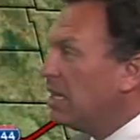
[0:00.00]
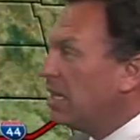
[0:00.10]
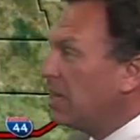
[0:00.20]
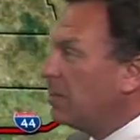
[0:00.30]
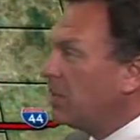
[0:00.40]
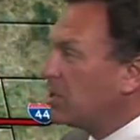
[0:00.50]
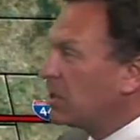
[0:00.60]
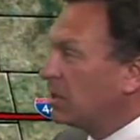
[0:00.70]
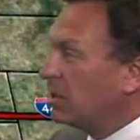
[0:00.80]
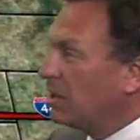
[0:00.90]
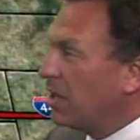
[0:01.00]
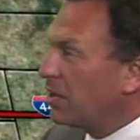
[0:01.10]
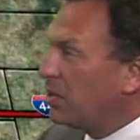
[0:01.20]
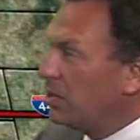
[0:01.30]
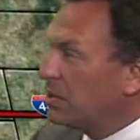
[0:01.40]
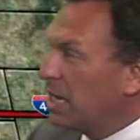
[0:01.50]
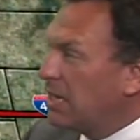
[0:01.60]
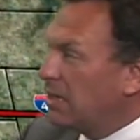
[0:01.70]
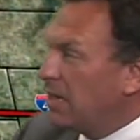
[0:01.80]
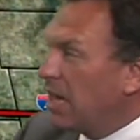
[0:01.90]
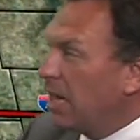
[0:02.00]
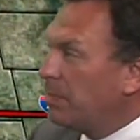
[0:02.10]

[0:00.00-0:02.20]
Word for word: It'll be just a little on the cool side. Talala